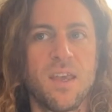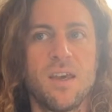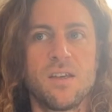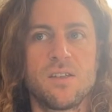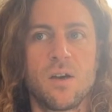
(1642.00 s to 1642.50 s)

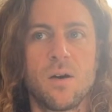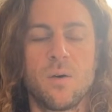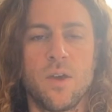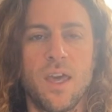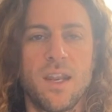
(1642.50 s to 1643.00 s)

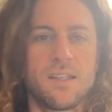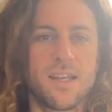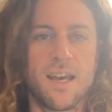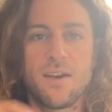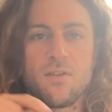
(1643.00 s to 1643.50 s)
So getting to
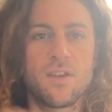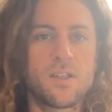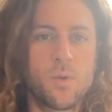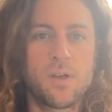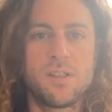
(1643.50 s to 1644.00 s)
have
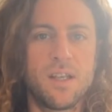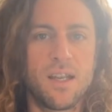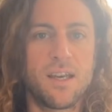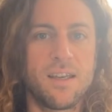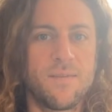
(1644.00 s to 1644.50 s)
this one
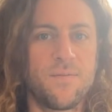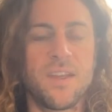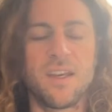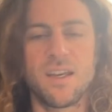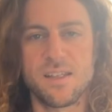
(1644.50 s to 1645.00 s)
today
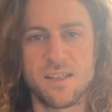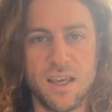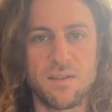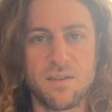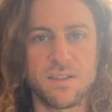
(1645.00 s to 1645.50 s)
is a
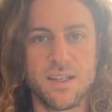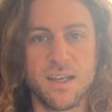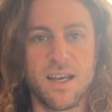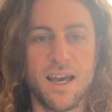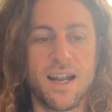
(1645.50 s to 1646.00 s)
gift.
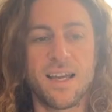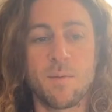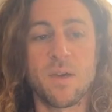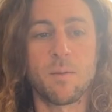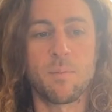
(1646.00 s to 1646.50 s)
And I can
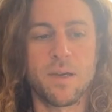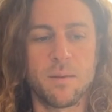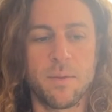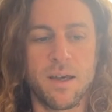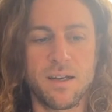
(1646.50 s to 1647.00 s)
be a pill
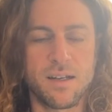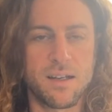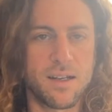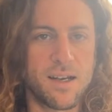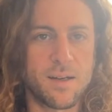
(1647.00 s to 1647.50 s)
about it
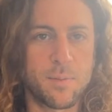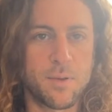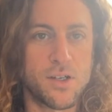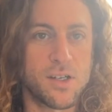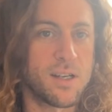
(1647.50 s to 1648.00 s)
and not
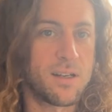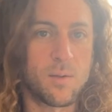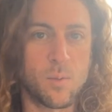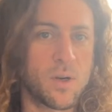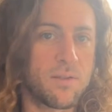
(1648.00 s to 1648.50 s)
appreciate
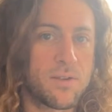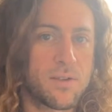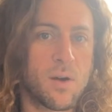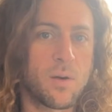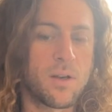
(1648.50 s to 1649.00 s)
whatever's
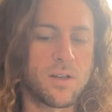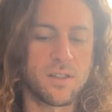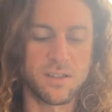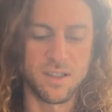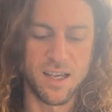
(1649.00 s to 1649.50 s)
going
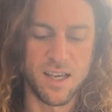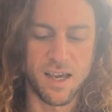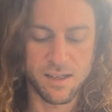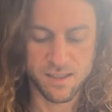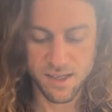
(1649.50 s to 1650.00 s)
on
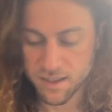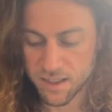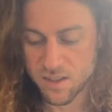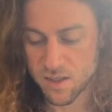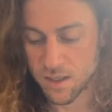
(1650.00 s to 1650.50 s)
and decide that
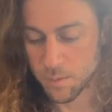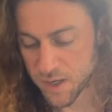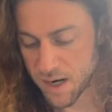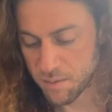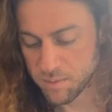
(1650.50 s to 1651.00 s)
it's all a
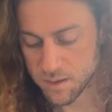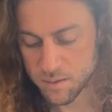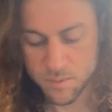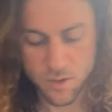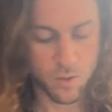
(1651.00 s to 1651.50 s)

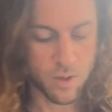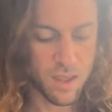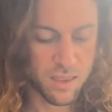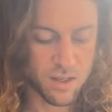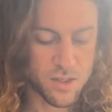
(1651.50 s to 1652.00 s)
problem or
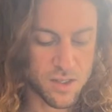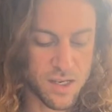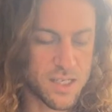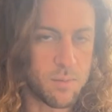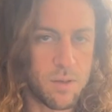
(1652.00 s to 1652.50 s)
that there's
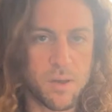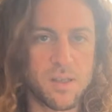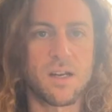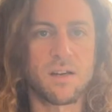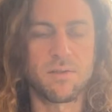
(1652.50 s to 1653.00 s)
things to be
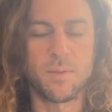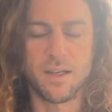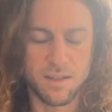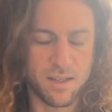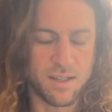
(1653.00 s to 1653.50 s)
pissed off
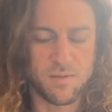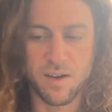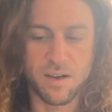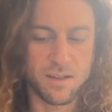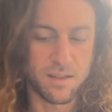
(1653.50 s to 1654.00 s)
about, and that's
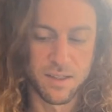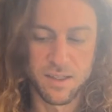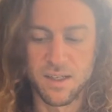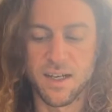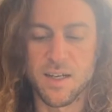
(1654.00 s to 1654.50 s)
fair.
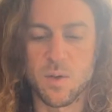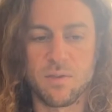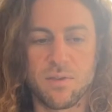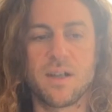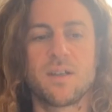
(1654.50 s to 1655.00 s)
I guess
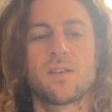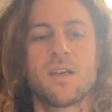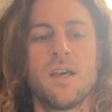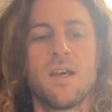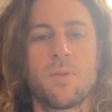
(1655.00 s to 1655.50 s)
whatever else.
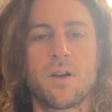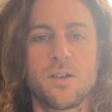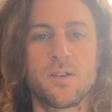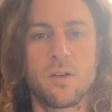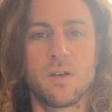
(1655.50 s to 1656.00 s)
But
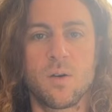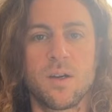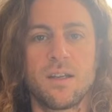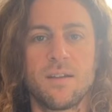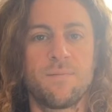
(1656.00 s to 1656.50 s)
also
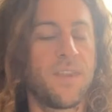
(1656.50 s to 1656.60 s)
knowing